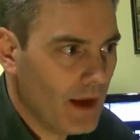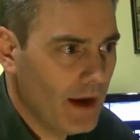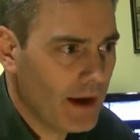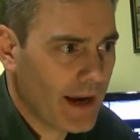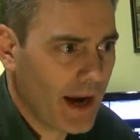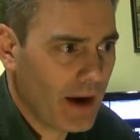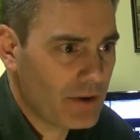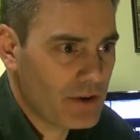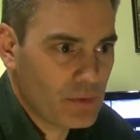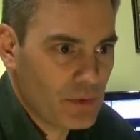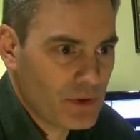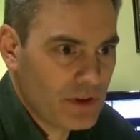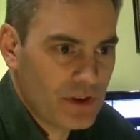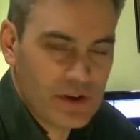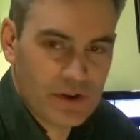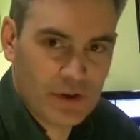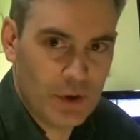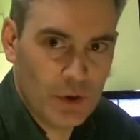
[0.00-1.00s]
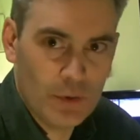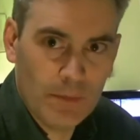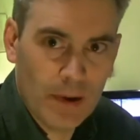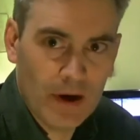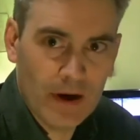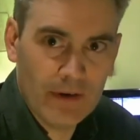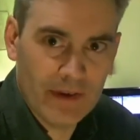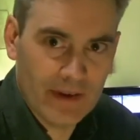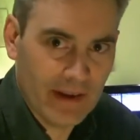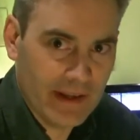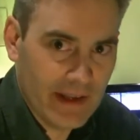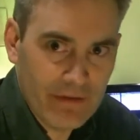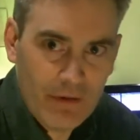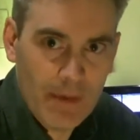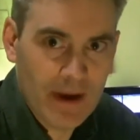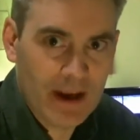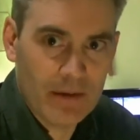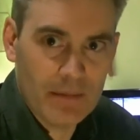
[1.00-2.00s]
characters which are just too perfect. They
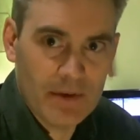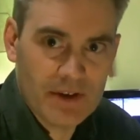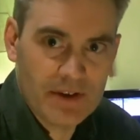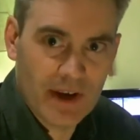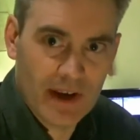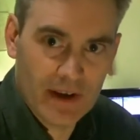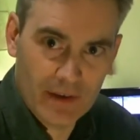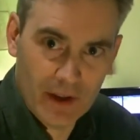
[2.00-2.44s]
never make a mistake.